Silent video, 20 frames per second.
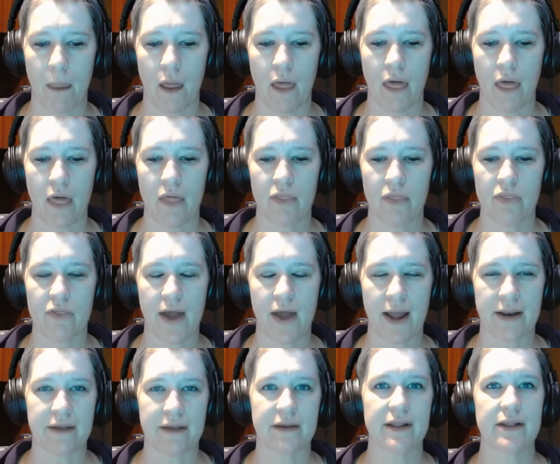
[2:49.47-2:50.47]
that
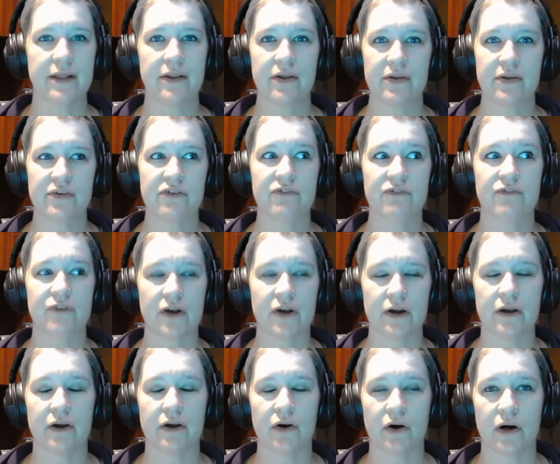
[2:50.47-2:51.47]
it is very
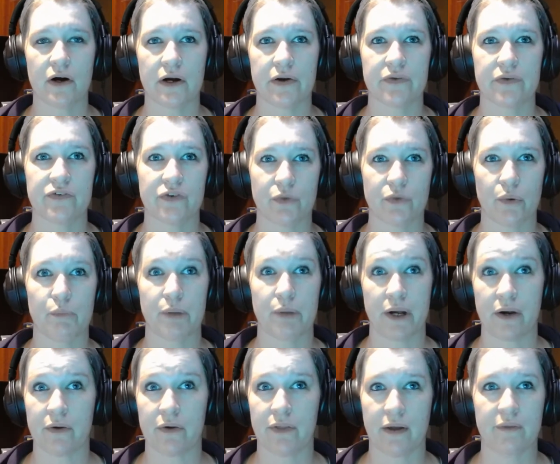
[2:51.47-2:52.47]
hard to repair
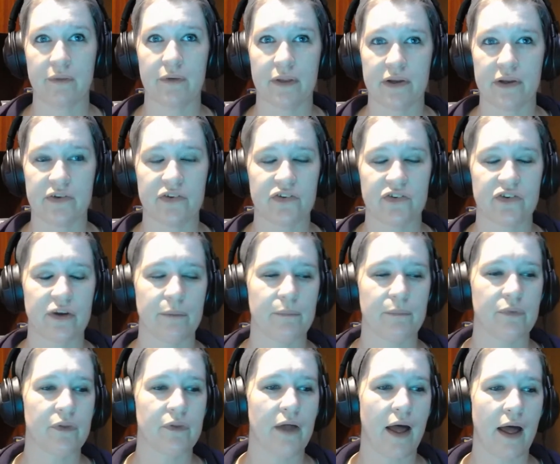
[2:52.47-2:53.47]
that relationship.
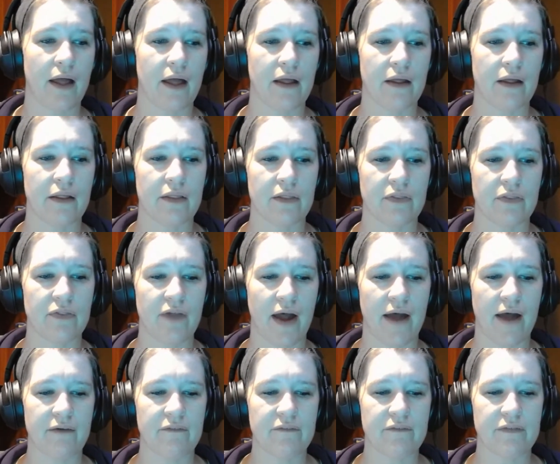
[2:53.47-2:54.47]
That
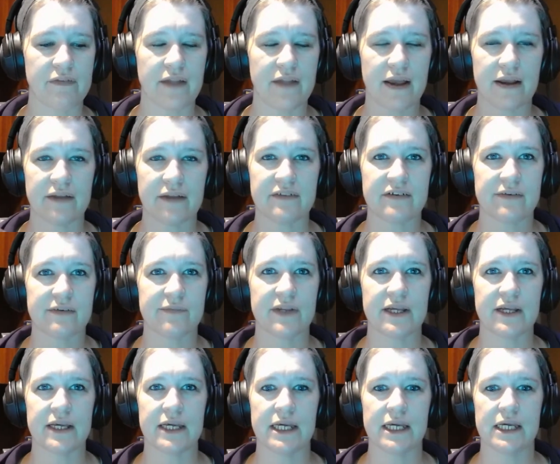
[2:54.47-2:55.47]

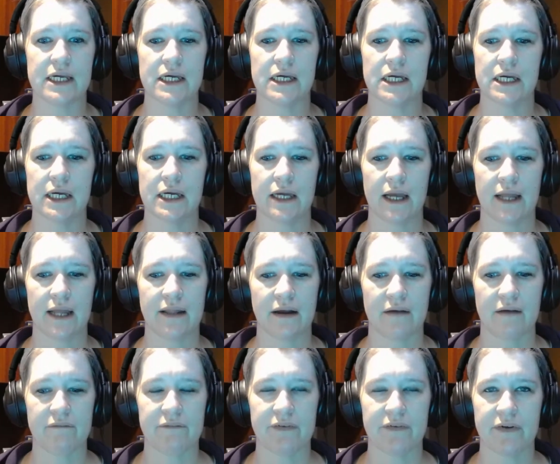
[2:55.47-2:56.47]
negativity and that
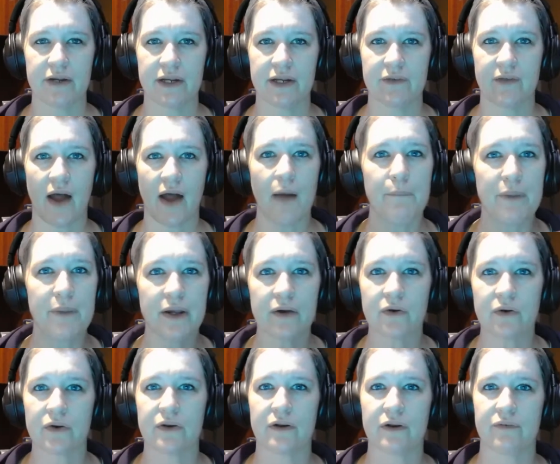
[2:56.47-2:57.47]
feeling of not being good
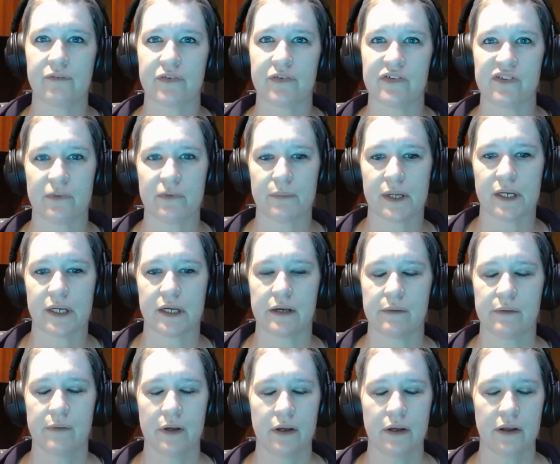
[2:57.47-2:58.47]
enough for somebody,
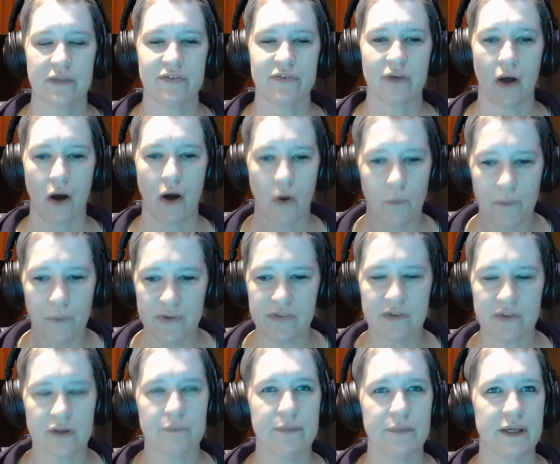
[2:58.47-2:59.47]
it's always going
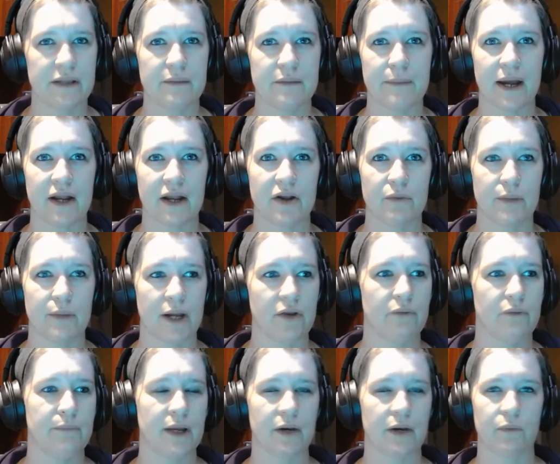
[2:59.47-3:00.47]
to be in the back of your mind no
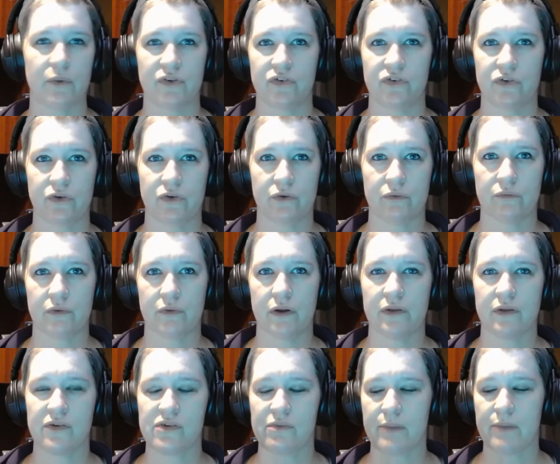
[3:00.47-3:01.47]
matter what you do. It
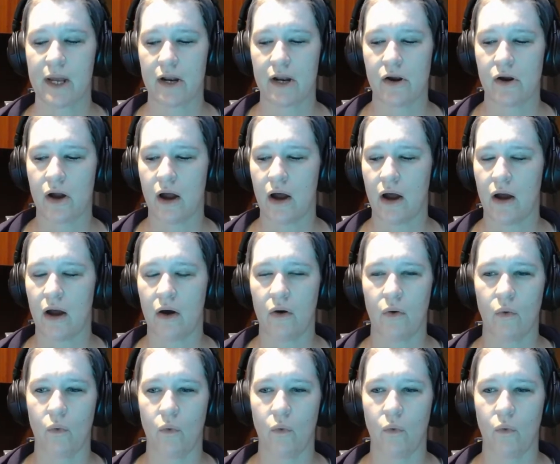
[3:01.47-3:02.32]
doesn't matter how